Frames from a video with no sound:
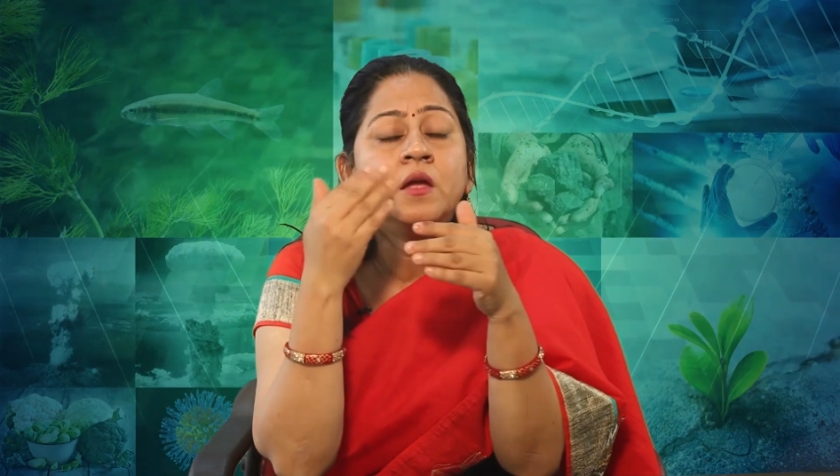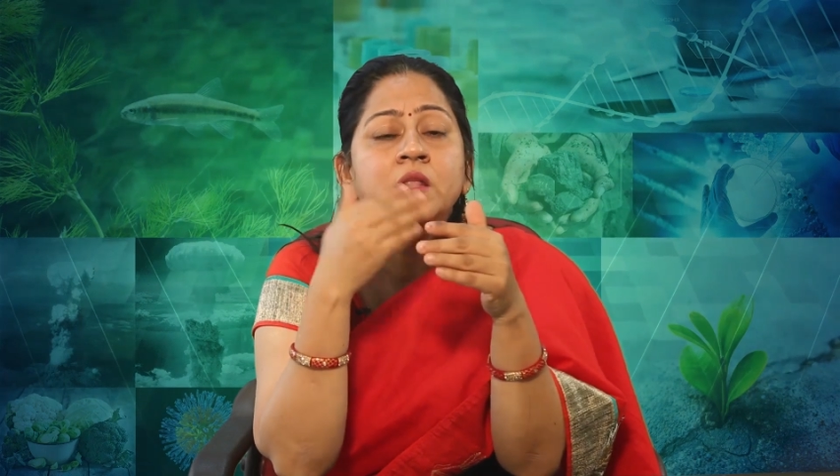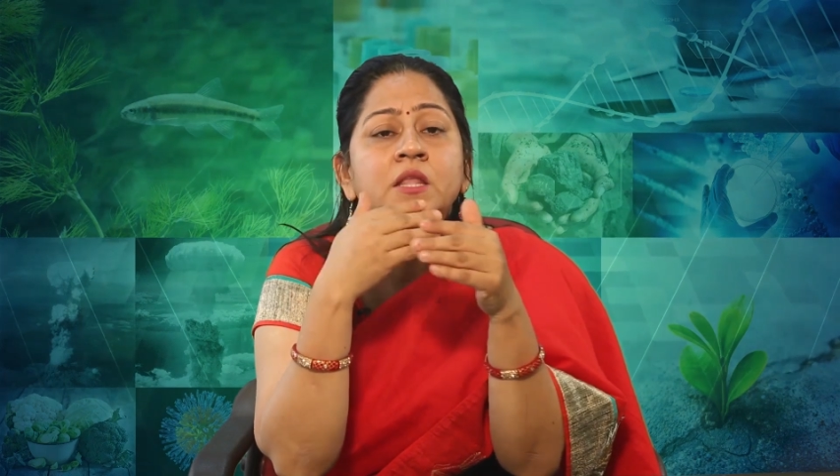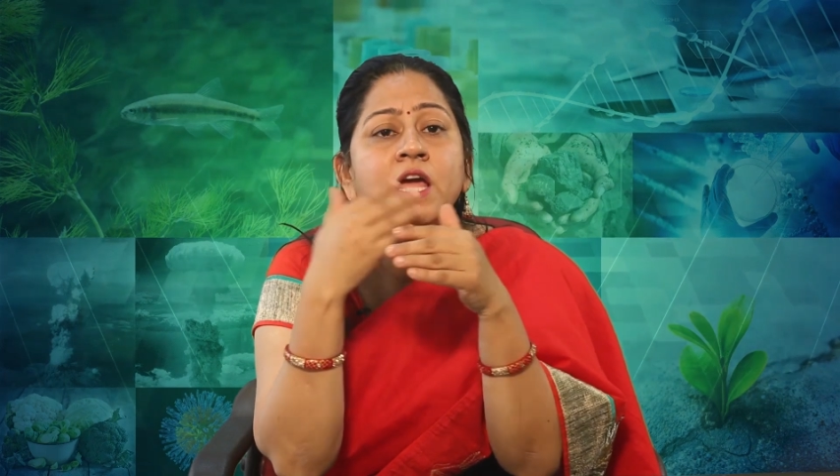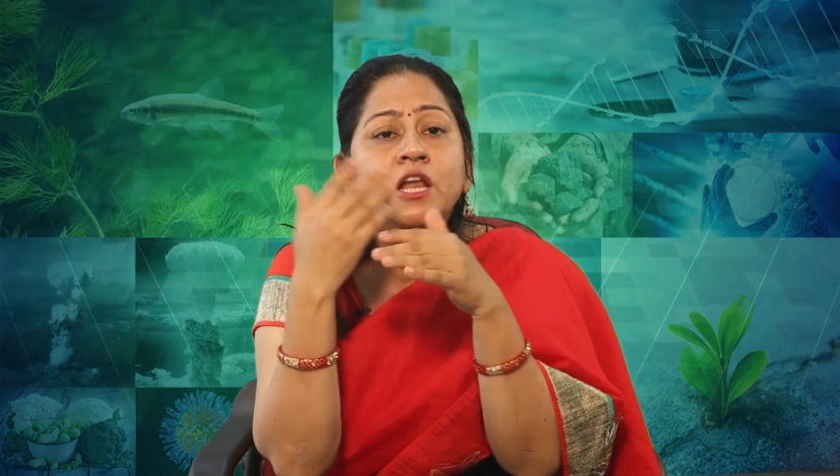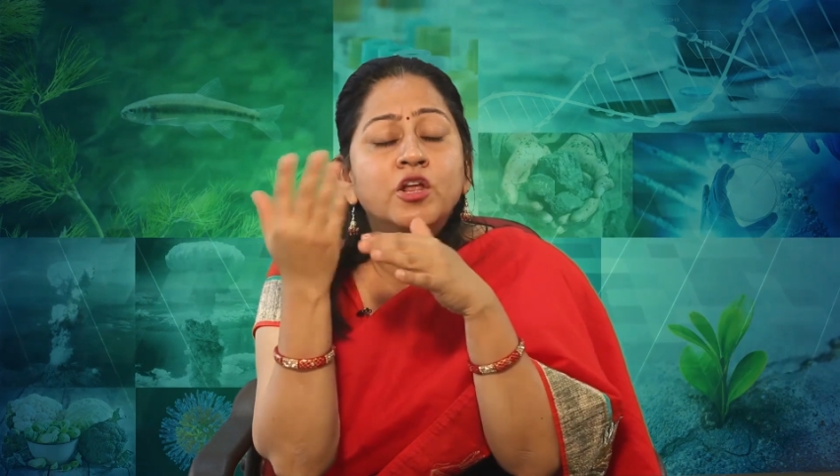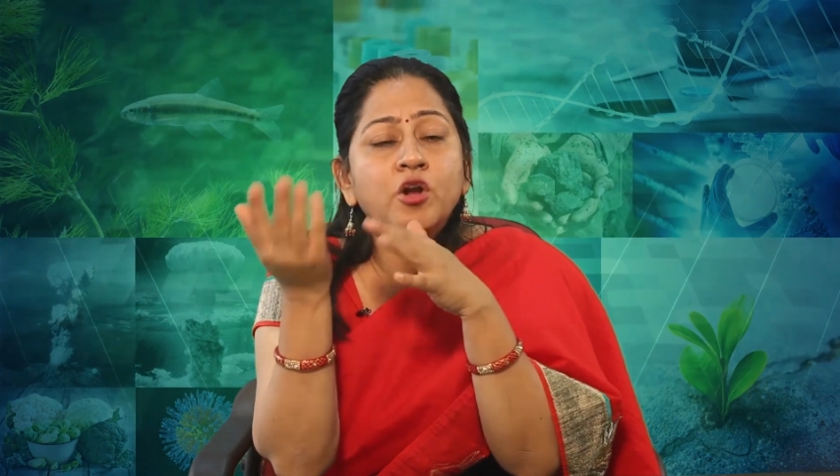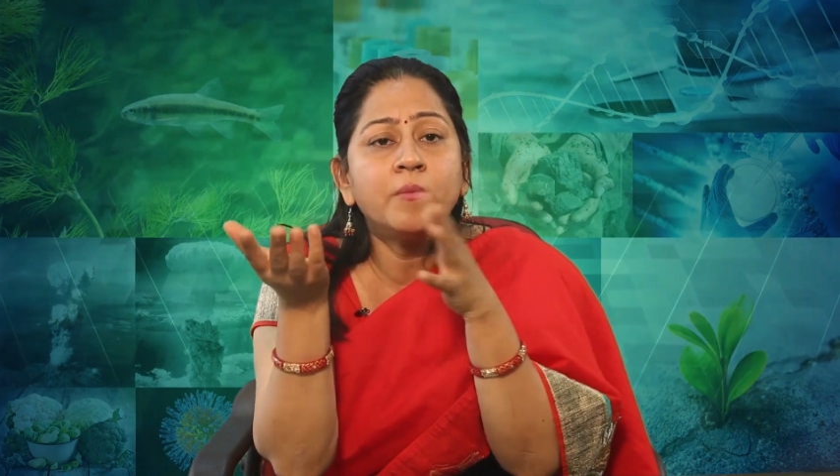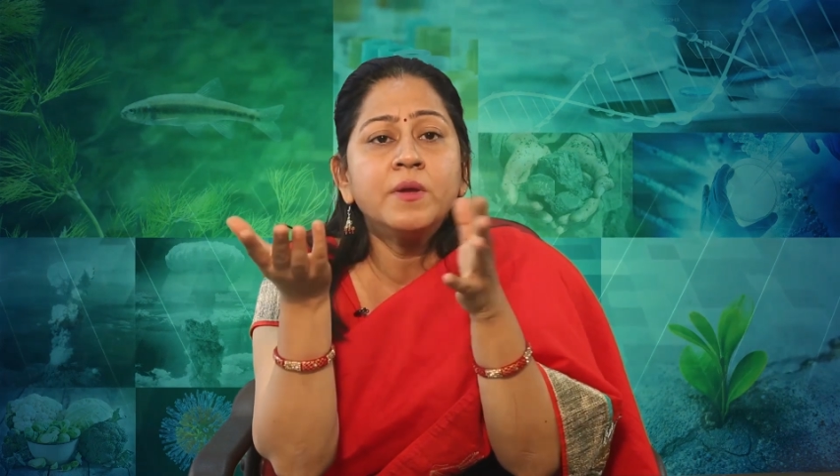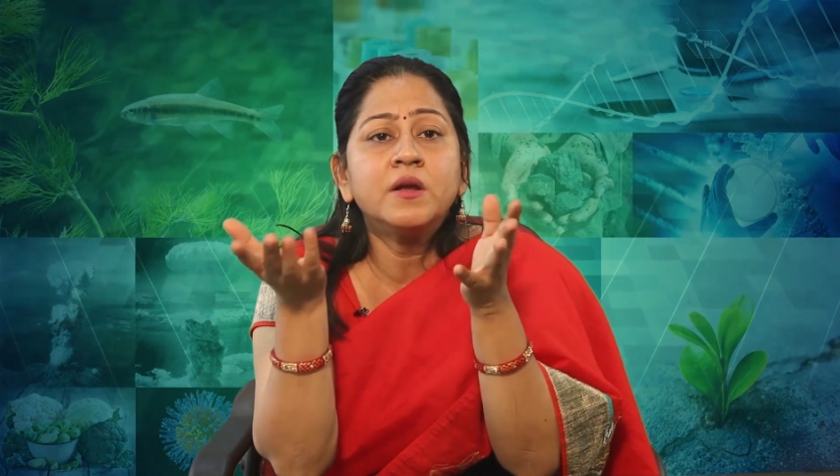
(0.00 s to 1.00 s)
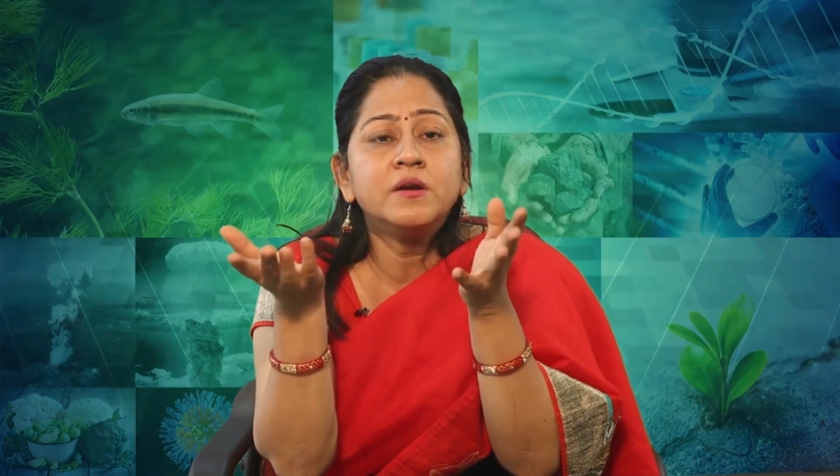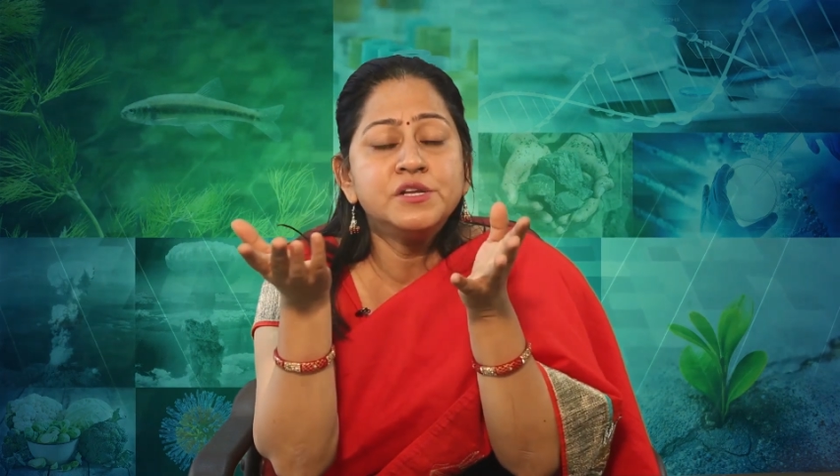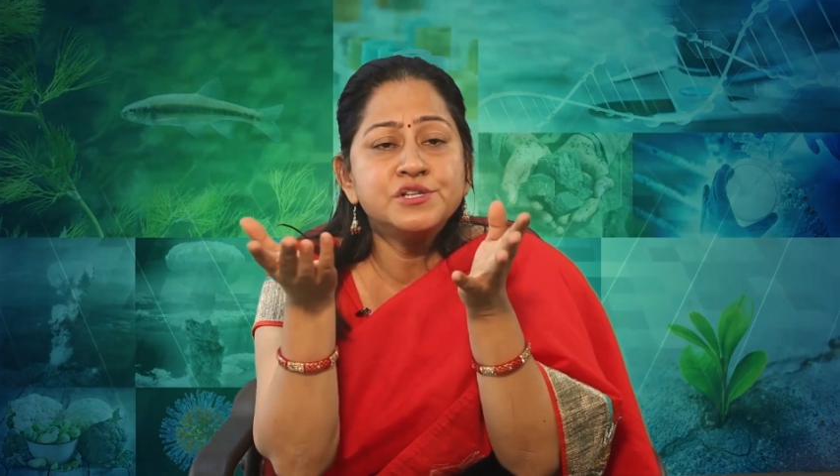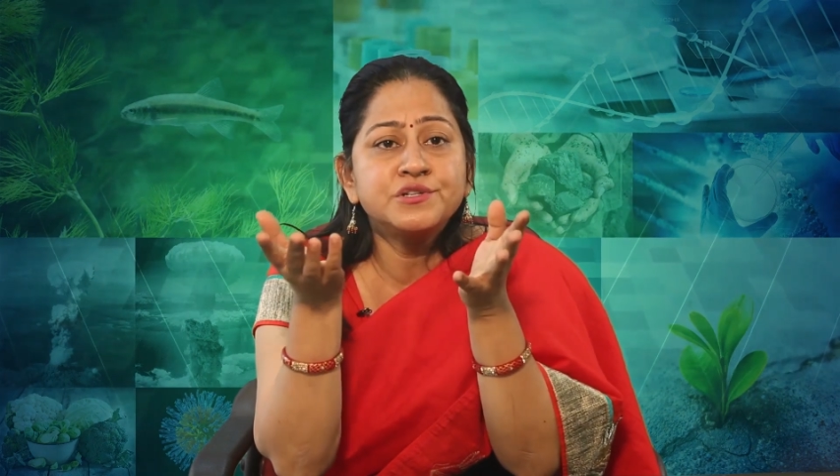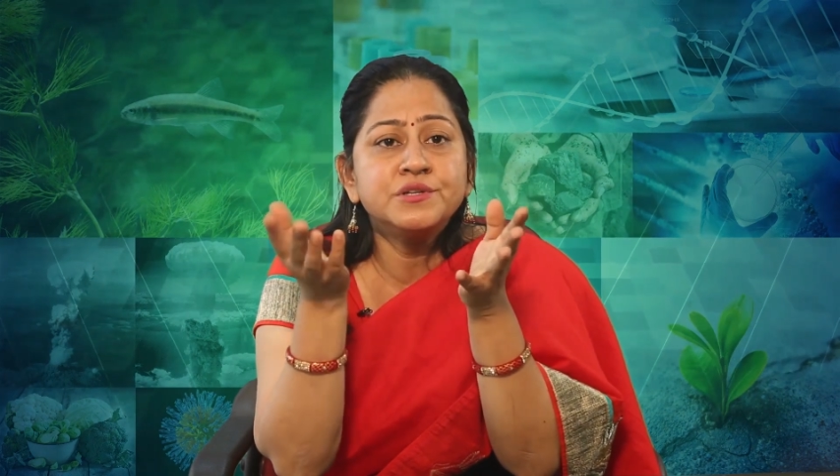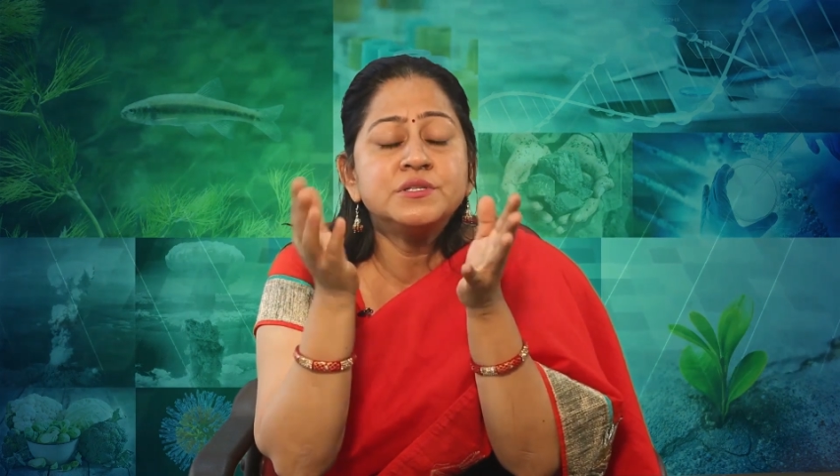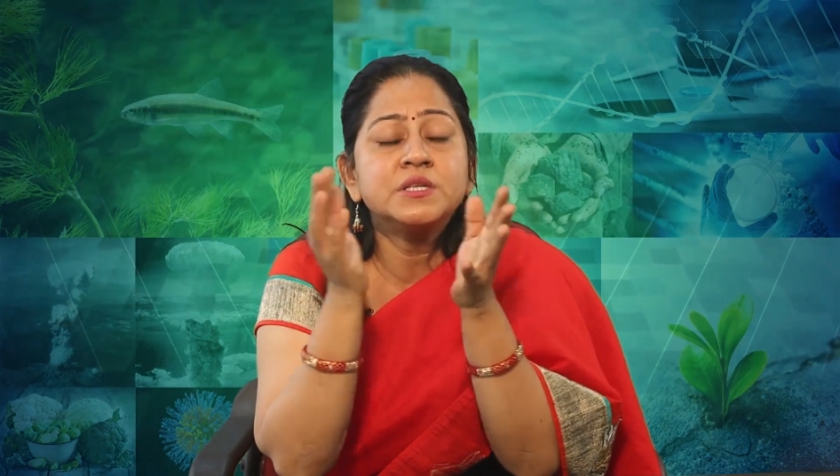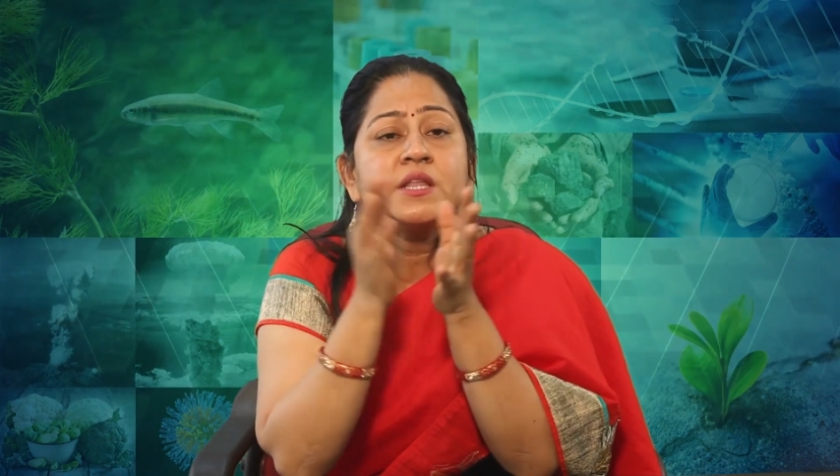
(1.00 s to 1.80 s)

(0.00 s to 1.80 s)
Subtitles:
In the anaerobic conditions,